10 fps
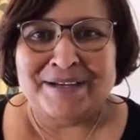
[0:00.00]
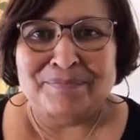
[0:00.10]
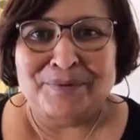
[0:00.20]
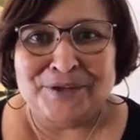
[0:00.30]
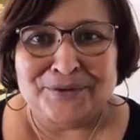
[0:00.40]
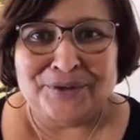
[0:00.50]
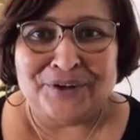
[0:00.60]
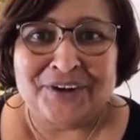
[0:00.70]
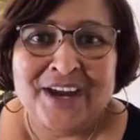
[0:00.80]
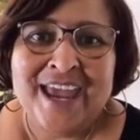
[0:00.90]

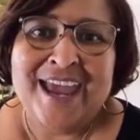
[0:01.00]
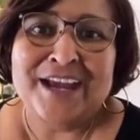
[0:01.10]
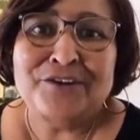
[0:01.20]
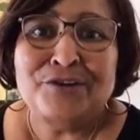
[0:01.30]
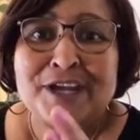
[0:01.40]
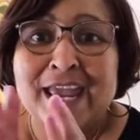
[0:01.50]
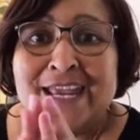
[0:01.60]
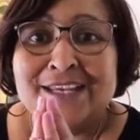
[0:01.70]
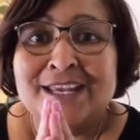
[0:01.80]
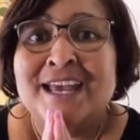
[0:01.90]
computer and
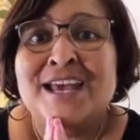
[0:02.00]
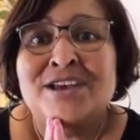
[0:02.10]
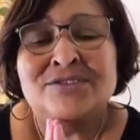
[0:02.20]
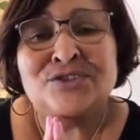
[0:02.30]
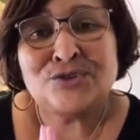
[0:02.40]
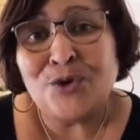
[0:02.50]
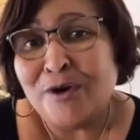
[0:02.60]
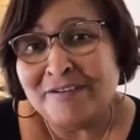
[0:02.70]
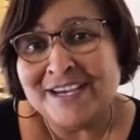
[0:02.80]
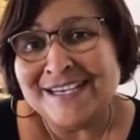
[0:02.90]
create
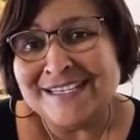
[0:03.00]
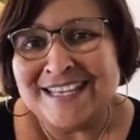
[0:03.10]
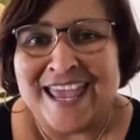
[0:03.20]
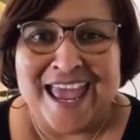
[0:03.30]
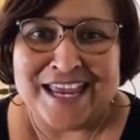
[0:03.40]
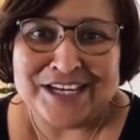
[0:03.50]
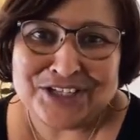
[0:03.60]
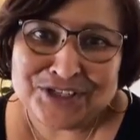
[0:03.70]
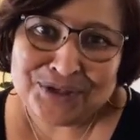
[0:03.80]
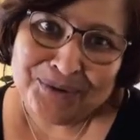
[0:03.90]
stories and
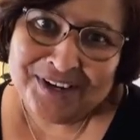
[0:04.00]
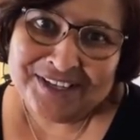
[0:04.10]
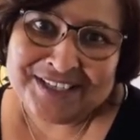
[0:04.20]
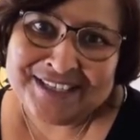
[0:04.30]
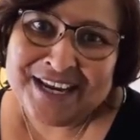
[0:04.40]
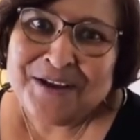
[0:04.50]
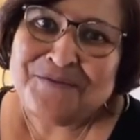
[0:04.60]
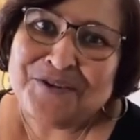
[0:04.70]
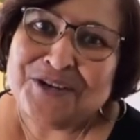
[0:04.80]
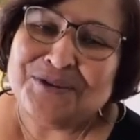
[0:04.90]
shorts
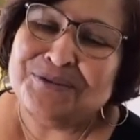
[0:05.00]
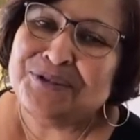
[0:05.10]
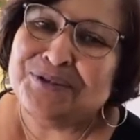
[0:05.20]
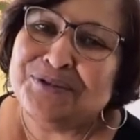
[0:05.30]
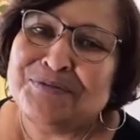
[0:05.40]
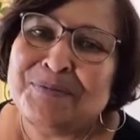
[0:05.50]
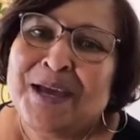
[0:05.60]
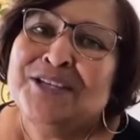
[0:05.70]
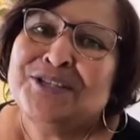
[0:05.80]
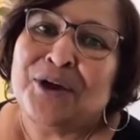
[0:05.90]
for YouTube.
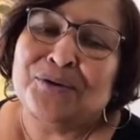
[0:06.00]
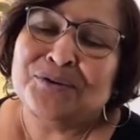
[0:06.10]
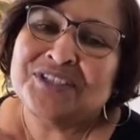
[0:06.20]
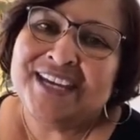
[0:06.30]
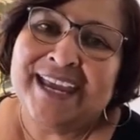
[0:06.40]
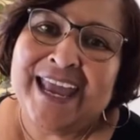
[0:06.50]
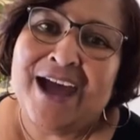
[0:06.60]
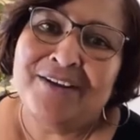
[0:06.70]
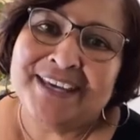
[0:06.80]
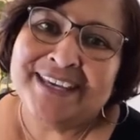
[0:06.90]
So check
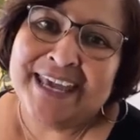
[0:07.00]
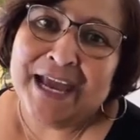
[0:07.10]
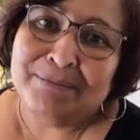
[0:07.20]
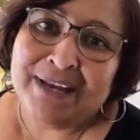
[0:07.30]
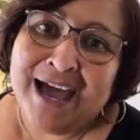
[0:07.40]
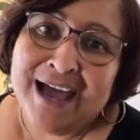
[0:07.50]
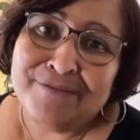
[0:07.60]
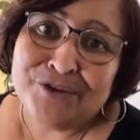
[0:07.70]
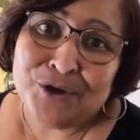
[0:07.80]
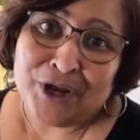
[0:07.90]
out Ecamm Live.
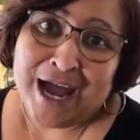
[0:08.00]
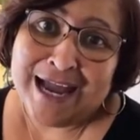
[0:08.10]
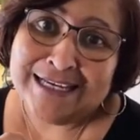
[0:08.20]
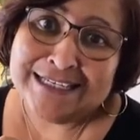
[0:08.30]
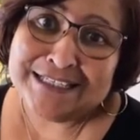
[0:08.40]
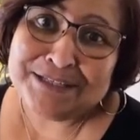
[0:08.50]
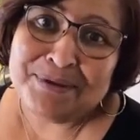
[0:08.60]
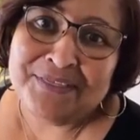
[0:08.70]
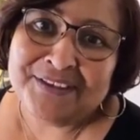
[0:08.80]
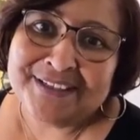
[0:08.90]
You go to
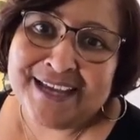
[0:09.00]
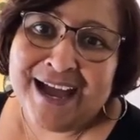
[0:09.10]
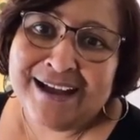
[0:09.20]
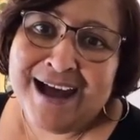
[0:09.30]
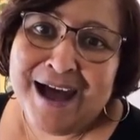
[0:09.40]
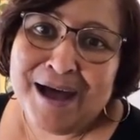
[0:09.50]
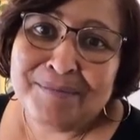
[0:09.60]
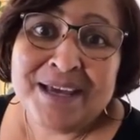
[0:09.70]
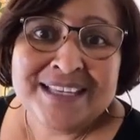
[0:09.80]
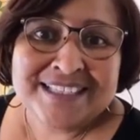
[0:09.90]
ileanesmith.com
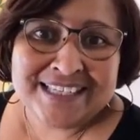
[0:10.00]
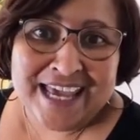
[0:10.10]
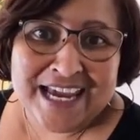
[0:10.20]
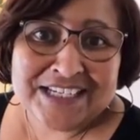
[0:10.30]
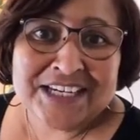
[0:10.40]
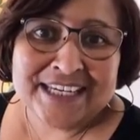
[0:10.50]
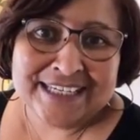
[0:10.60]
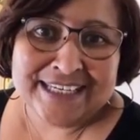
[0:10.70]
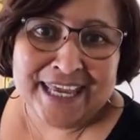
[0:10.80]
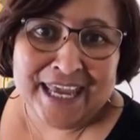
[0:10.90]
slash
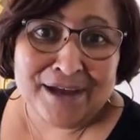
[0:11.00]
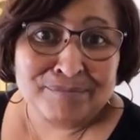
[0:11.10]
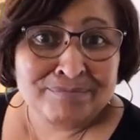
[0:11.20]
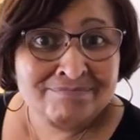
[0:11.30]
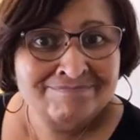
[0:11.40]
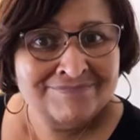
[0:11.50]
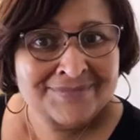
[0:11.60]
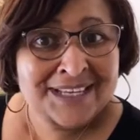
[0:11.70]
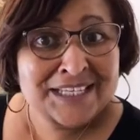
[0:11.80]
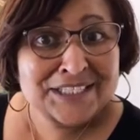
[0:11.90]
ecamm.
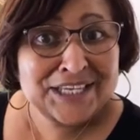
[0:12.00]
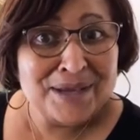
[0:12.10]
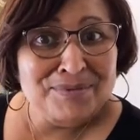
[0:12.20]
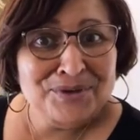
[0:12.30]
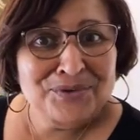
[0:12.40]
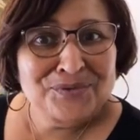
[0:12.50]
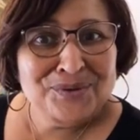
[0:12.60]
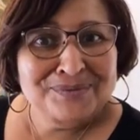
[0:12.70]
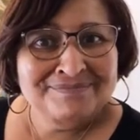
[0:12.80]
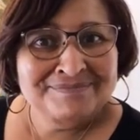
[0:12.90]
Stay
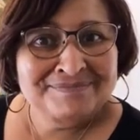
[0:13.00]
beautiful.